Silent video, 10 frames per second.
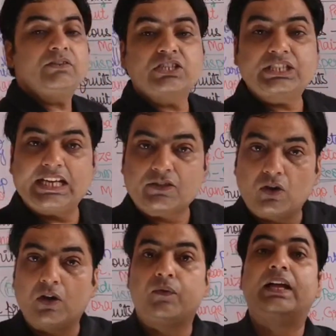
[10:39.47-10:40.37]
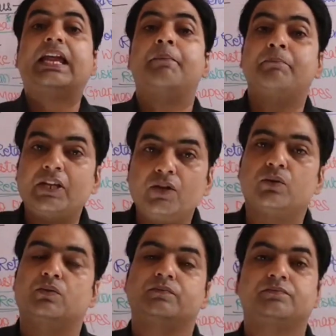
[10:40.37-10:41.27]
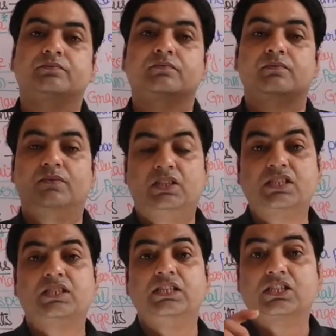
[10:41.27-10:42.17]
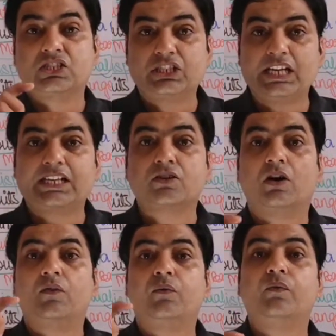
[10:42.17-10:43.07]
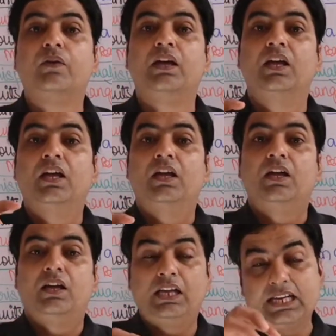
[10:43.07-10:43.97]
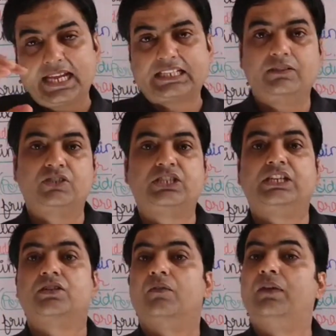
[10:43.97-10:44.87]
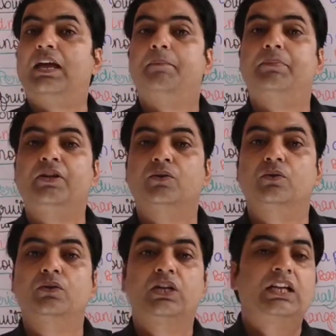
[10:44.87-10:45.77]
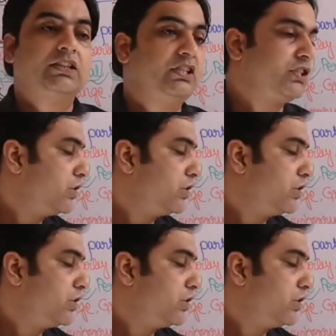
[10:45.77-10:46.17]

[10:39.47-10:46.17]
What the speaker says: state of an embryo, this state of inactive state of embryo, this